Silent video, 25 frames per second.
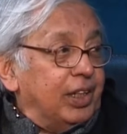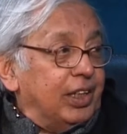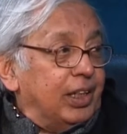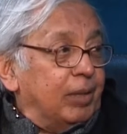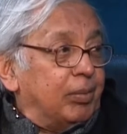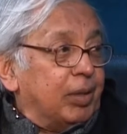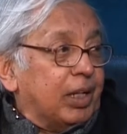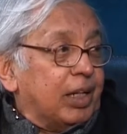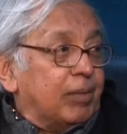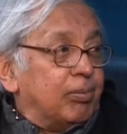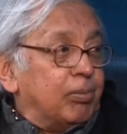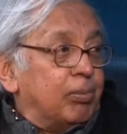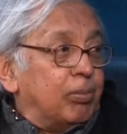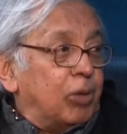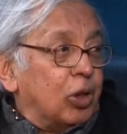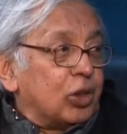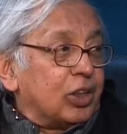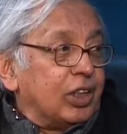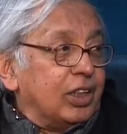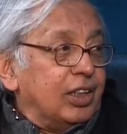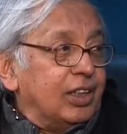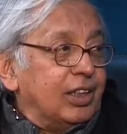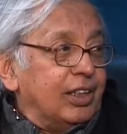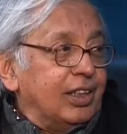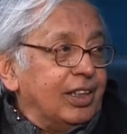they become
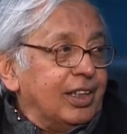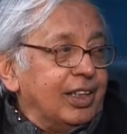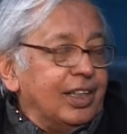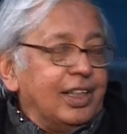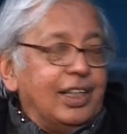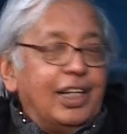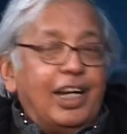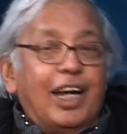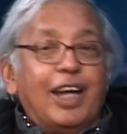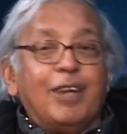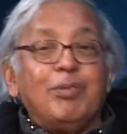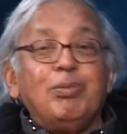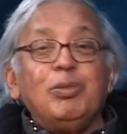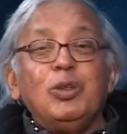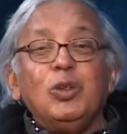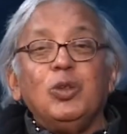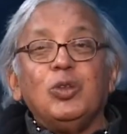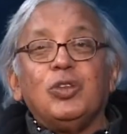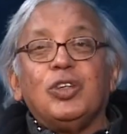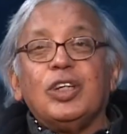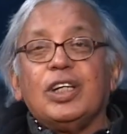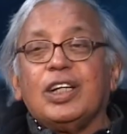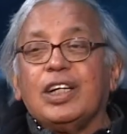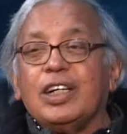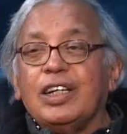modern, and
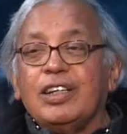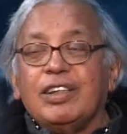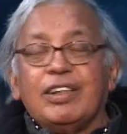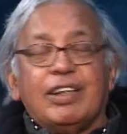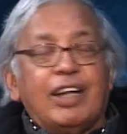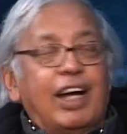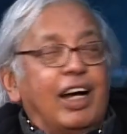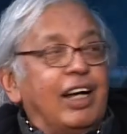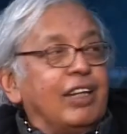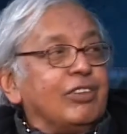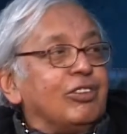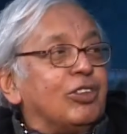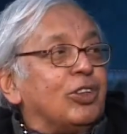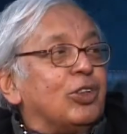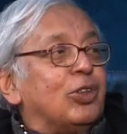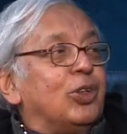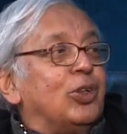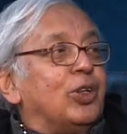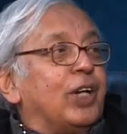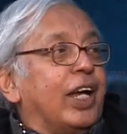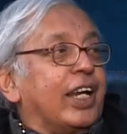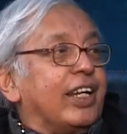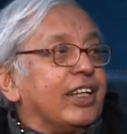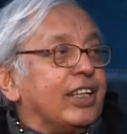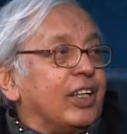music and dance
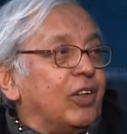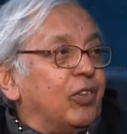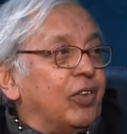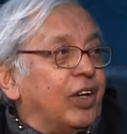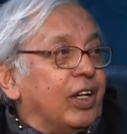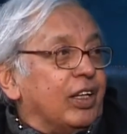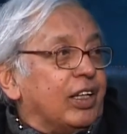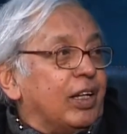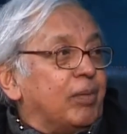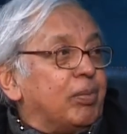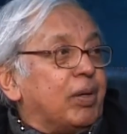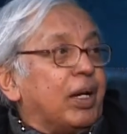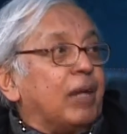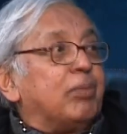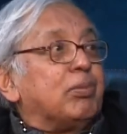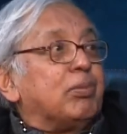go another way, they become